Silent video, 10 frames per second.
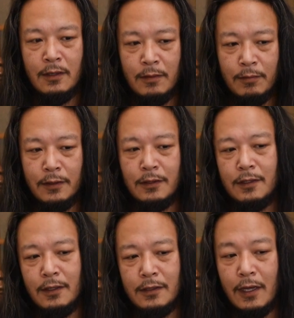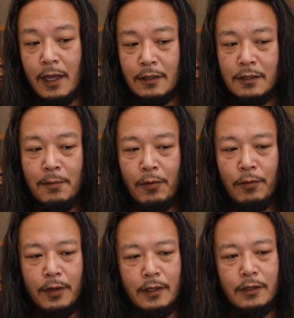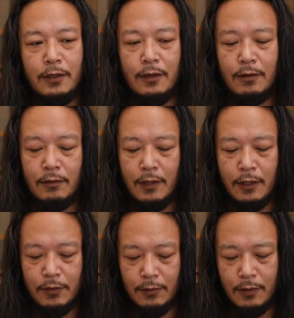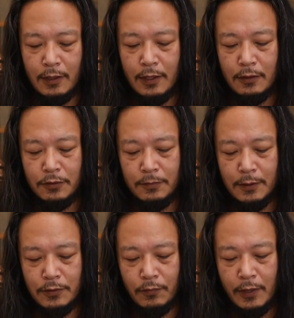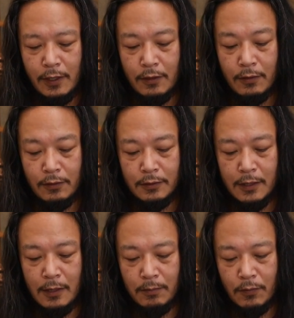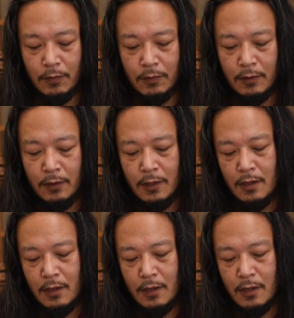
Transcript: But the thing is that at some point, you know, like you're going to gain too much weight on the skateboard,